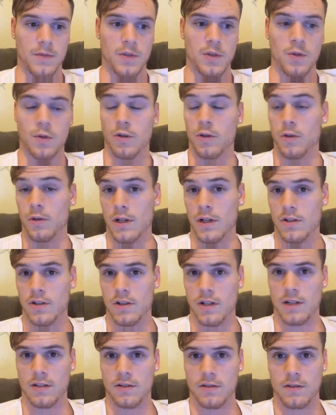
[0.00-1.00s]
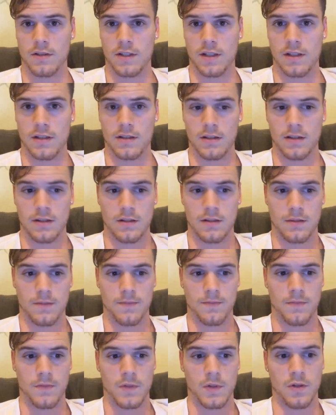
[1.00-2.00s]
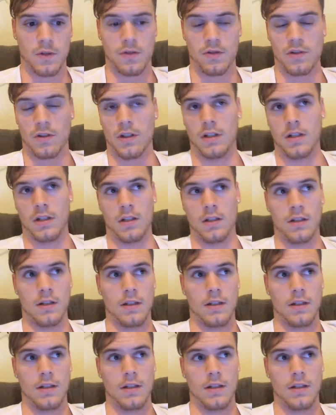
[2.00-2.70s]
short duration exercises, usually